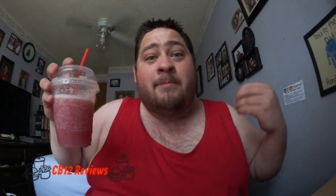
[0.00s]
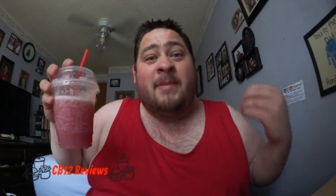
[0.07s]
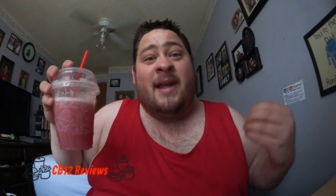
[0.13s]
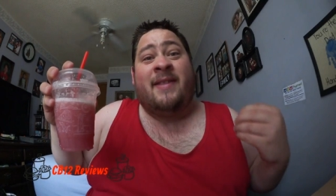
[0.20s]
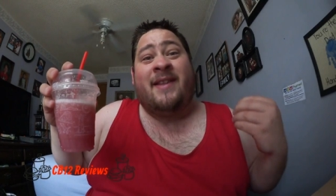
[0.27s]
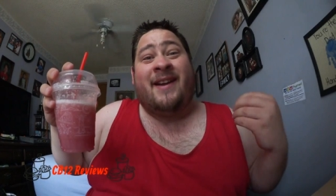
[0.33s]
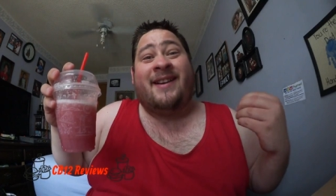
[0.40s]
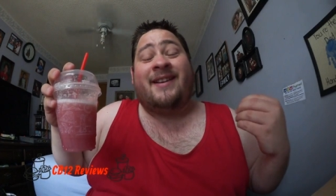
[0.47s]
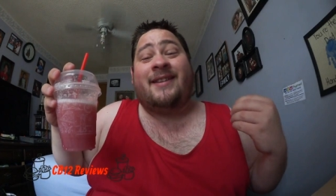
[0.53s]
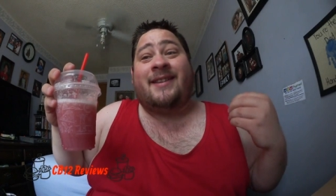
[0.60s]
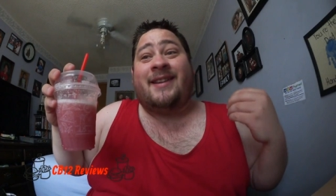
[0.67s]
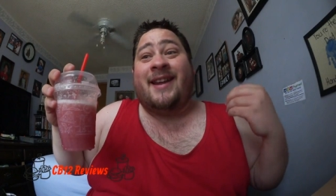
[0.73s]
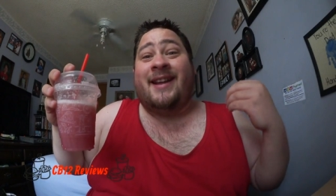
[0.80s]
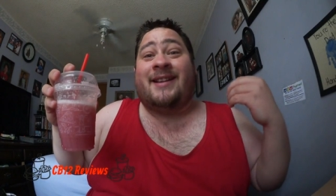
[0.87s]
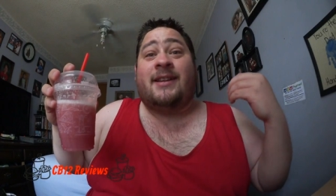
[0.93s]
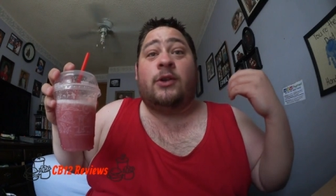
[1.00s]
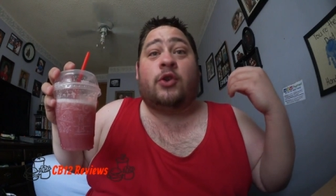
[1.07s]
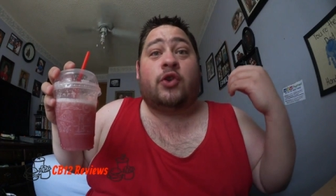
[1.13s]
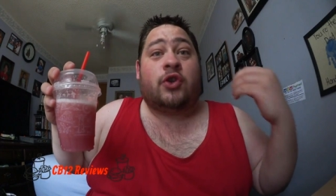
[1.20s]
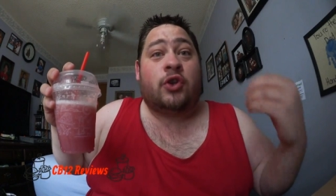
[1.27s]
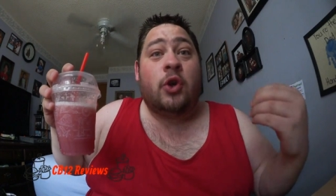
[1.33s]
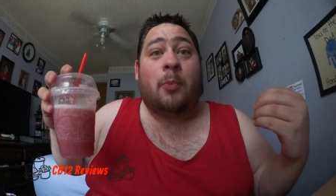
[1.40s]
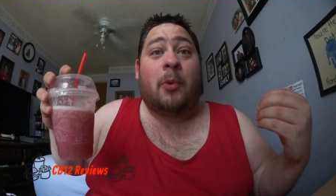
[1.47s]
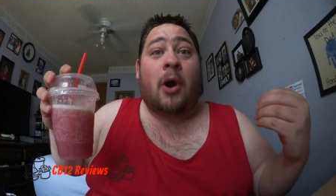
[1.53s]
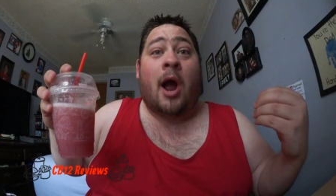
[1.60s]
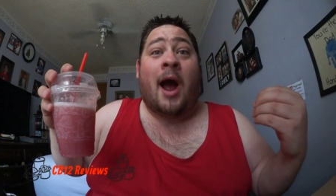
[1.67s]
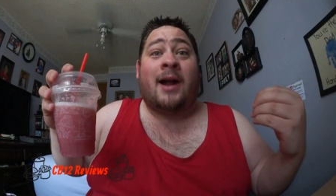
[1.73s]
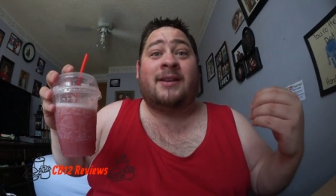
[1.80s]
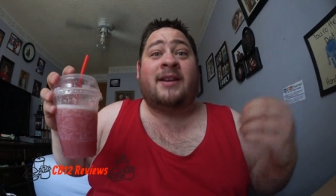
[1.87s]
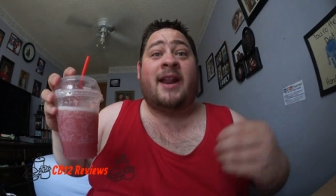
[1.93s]
And being that it's super
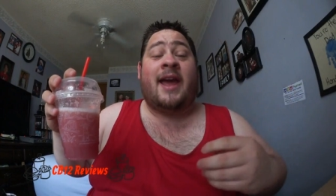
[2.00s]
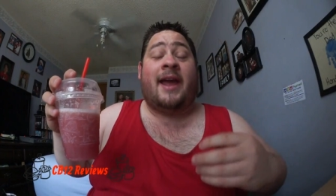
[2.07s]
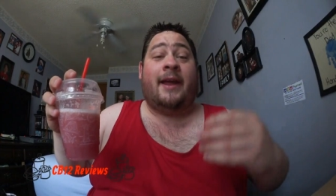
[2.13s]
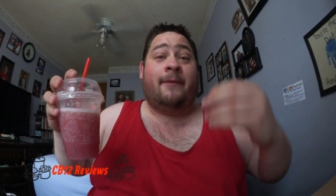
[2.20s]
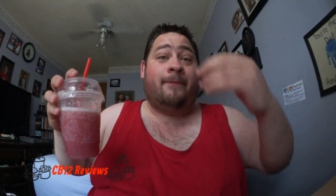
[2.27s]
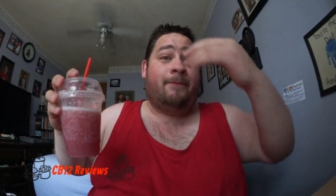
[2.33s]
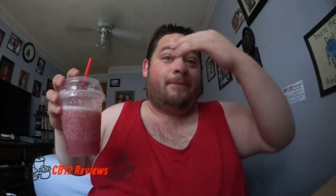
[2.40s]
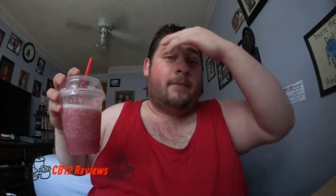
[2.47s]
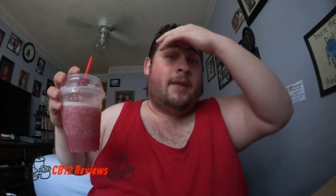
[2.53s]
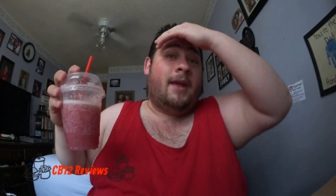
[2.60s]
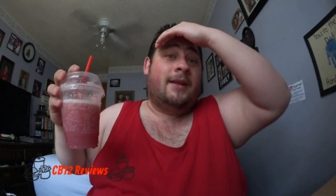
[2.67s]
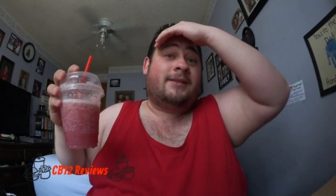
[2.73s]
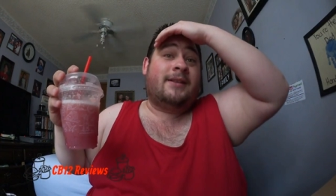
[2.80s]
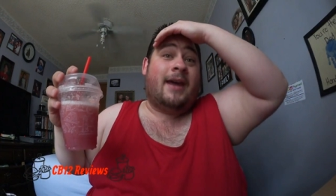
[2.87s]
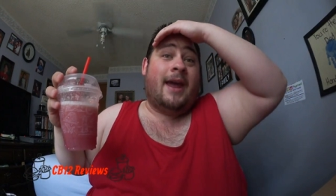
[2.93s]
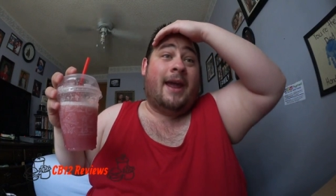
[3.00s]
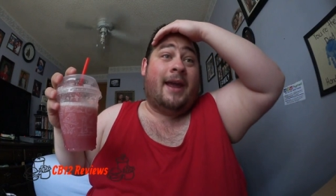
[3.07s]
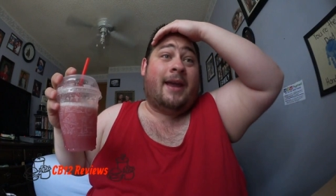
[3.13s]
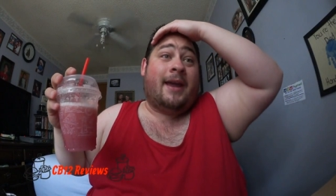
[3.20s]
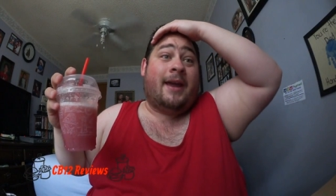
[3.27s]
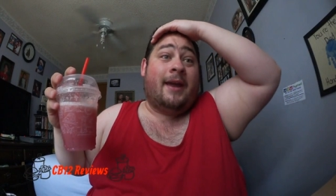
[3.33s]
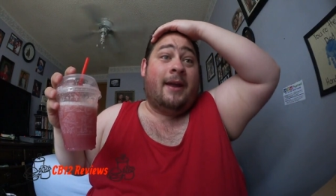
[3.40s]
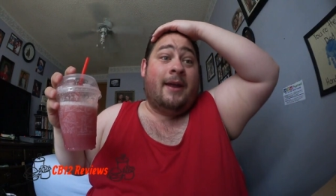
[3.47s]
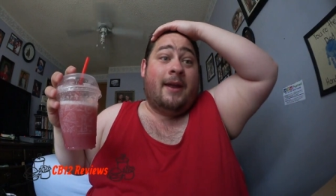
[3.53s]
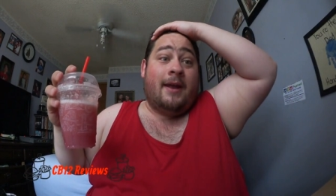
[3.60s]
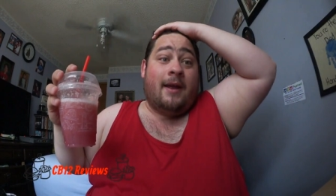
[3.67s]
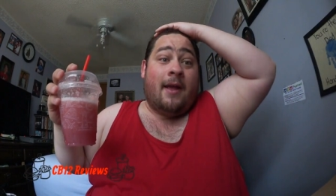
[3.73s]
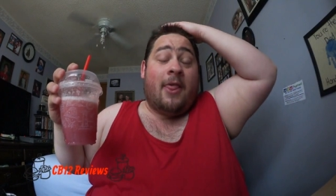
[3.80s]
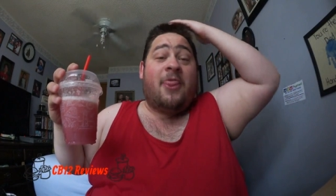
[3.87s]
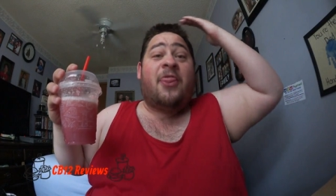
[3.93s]
hot today, it's like
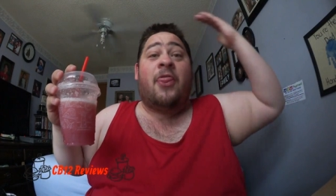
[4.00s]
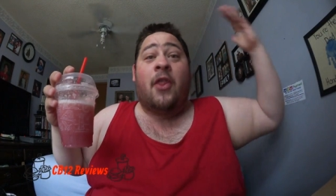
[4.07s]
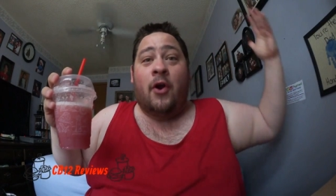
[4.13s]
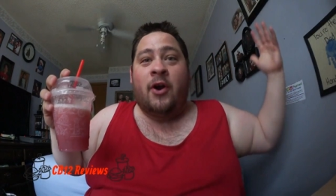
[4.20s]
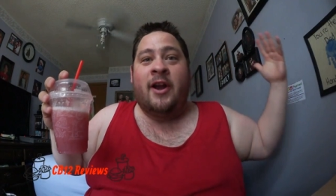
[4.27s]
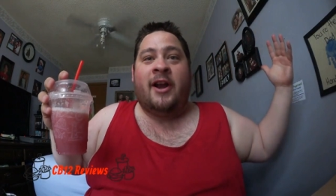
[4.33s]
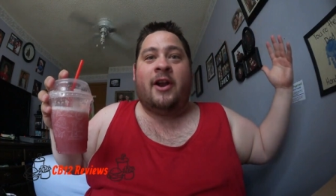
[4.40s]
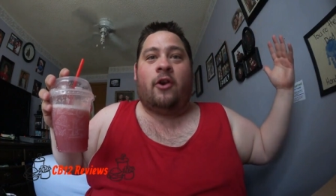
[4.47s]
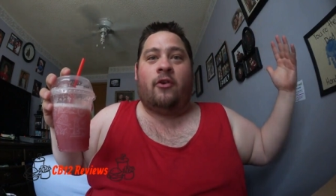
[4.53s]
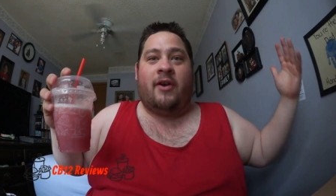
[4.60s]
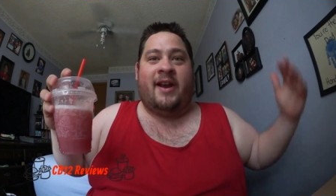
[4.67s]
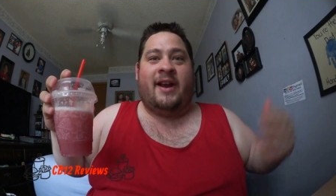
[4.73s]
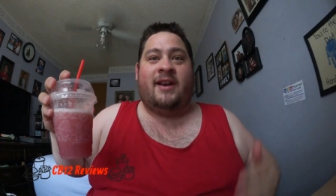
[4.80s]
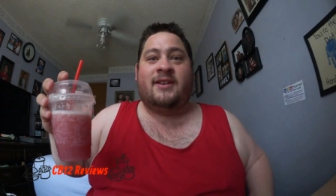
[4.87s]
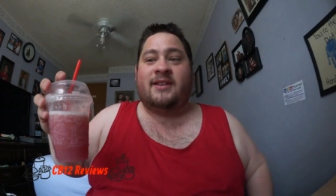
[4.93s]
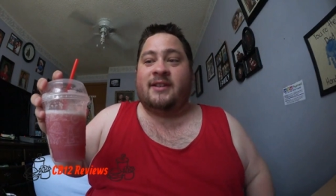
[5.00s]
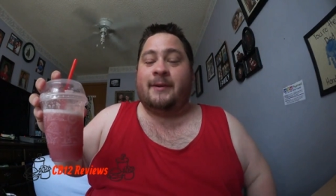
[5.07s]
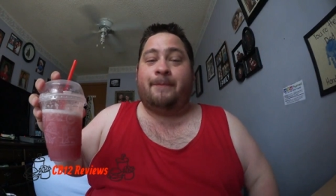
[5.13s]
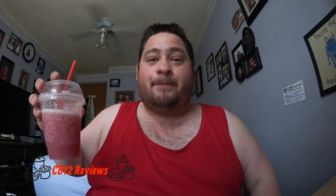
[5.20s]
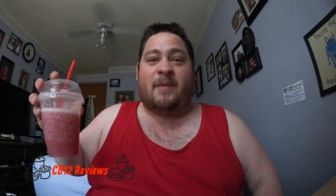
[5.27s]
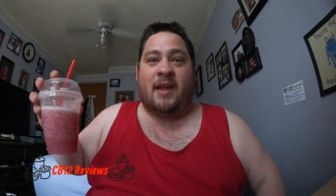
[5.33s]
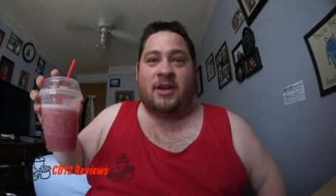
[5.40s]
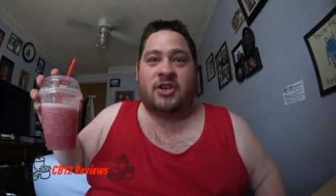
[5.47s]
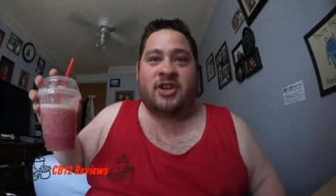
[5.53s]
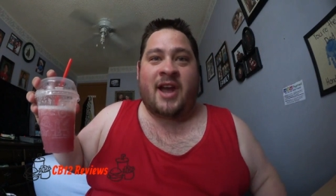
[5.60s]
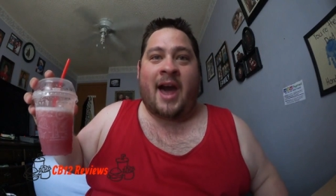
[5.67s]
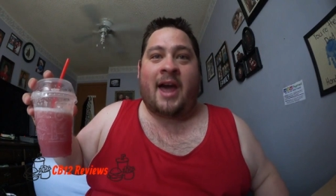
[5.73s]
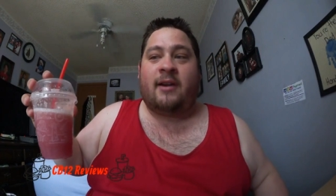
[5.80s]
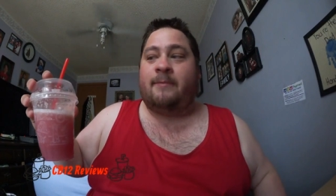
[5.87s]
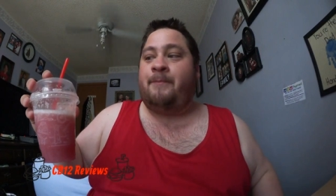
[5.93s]
30 degrees in
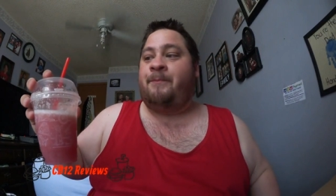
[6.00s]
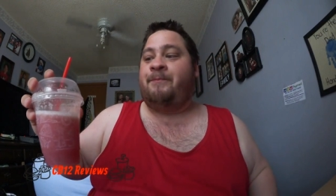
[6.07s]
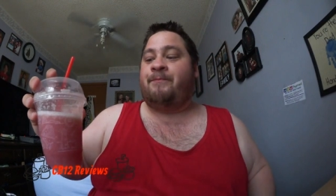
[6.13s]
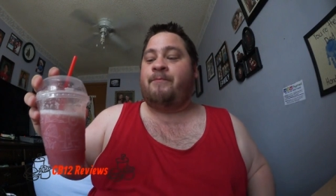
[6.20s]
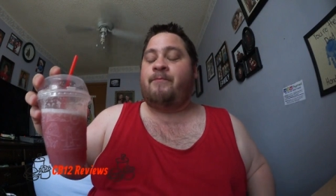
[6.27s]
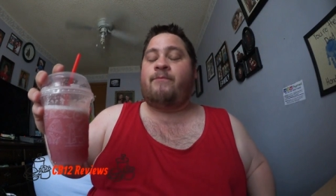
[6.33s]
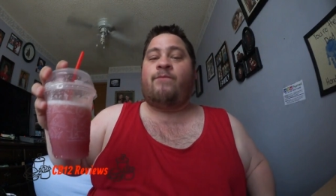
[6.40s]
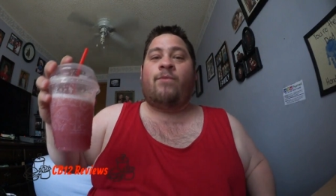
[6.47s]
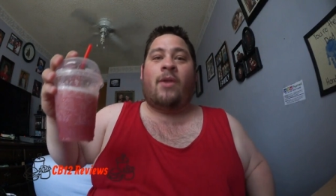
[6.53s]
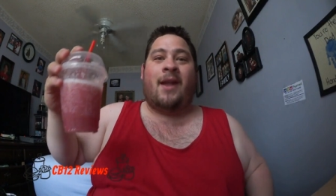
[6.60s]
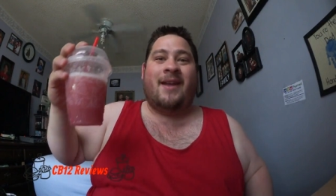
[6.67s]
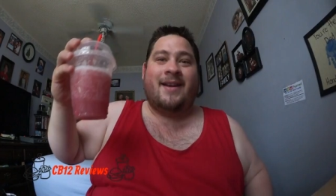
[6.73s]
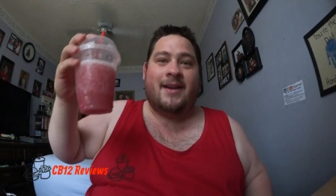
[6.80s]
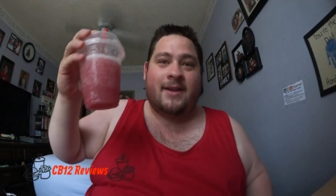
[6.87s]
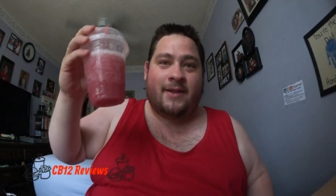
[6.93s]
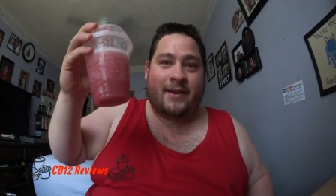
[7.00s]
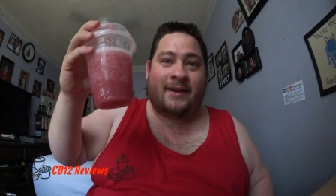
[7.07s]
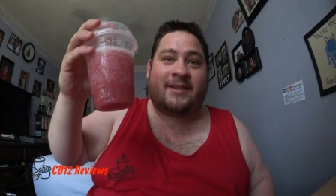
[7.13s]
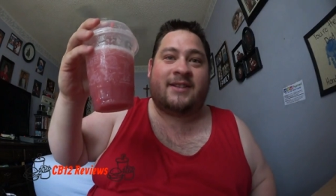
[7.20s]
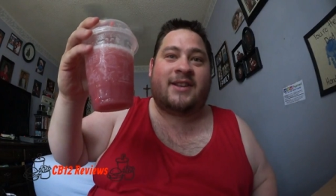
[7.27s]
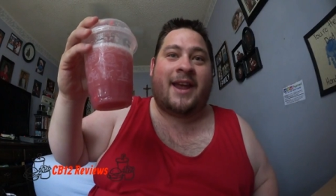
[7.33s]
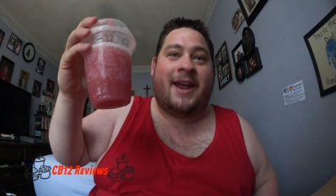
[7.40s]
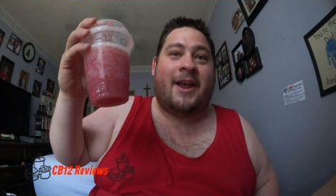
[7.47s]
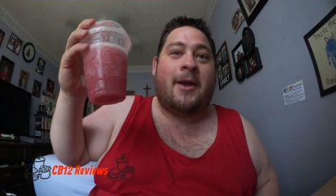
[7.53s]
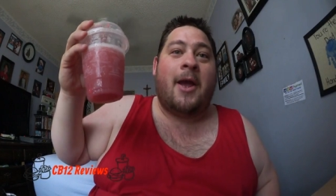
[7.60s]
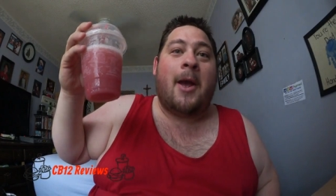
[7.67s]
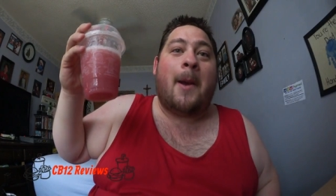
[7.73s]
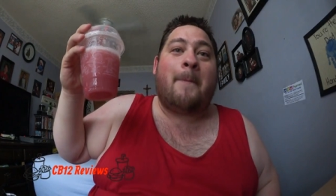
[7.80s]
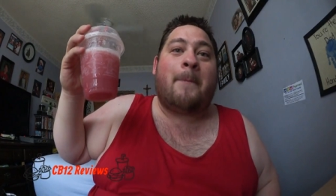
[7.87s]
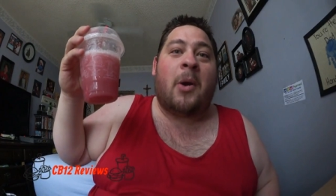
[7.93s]
Chatham. This is a
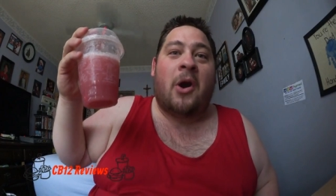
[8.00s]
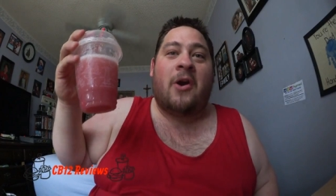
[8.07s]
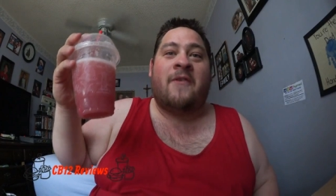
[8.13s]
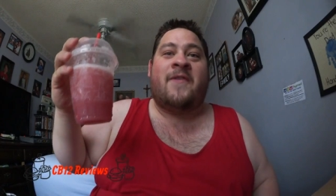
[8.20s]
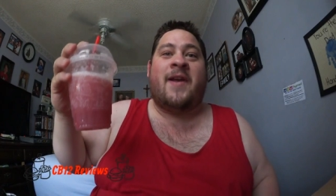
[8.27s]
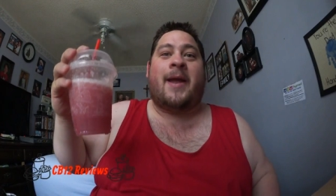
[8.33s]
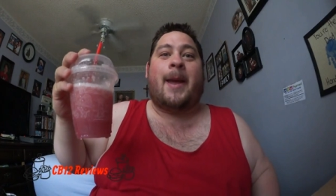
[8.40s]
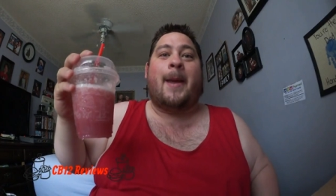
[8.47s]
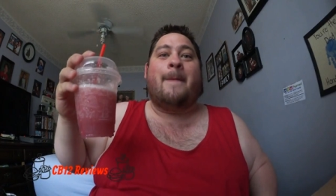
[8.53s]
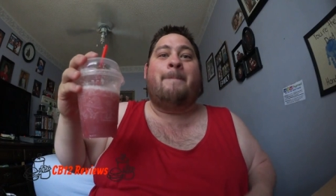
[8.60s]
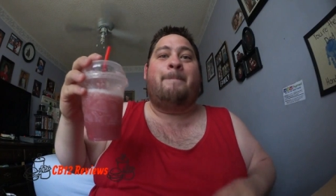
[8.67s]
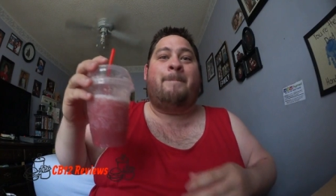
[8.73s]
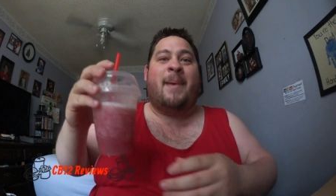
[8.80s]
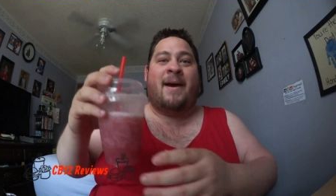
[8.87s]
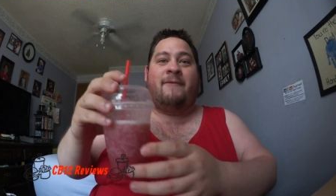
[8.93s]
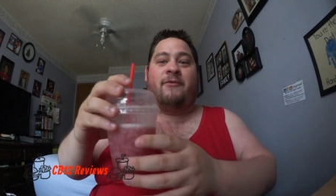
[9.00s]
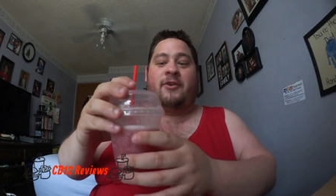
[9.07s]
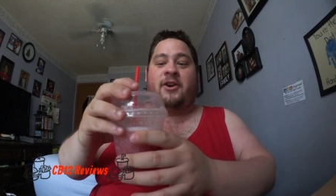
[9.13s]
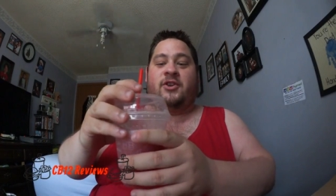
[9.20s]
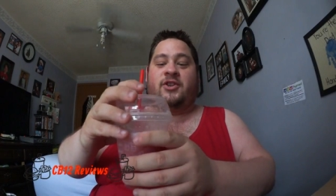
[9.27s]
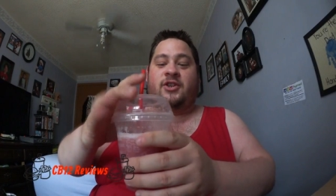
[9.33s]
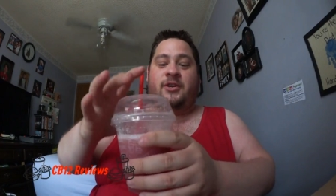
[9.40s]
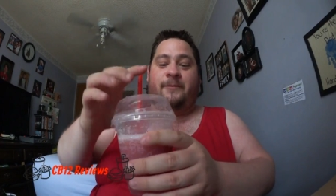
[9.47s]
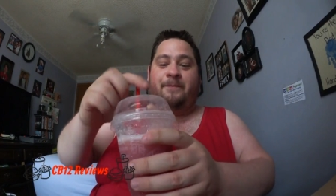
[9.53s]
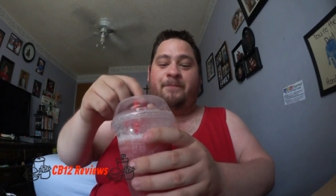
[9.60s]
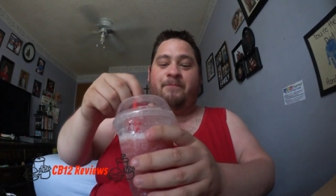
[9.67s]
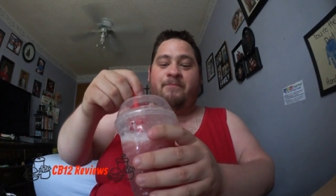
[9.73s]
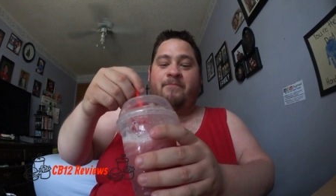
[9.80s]
perfect beverage.